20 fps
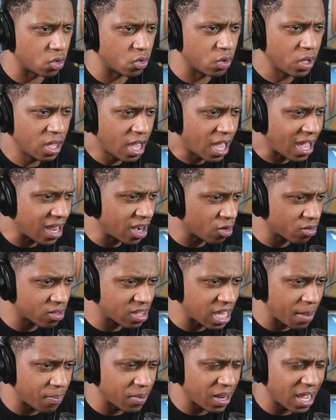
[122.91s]
you. And on
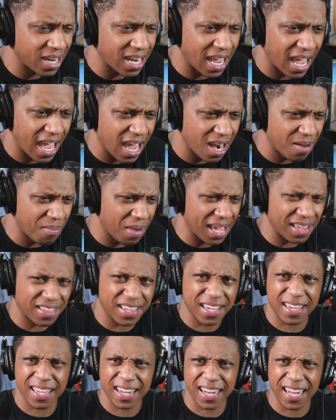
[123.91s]
top of that, the
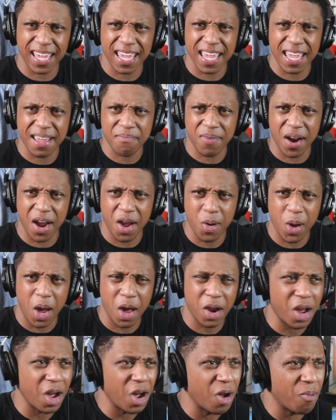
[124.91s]
animation clean, bro.
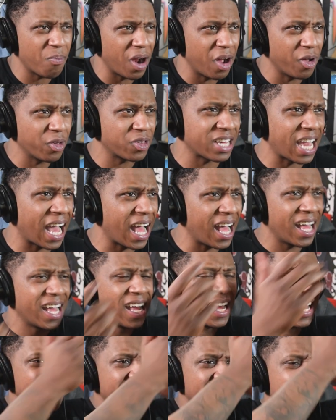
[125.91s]
Hold on, bro. Shop.
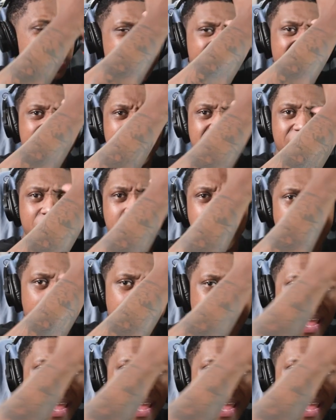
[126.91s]
My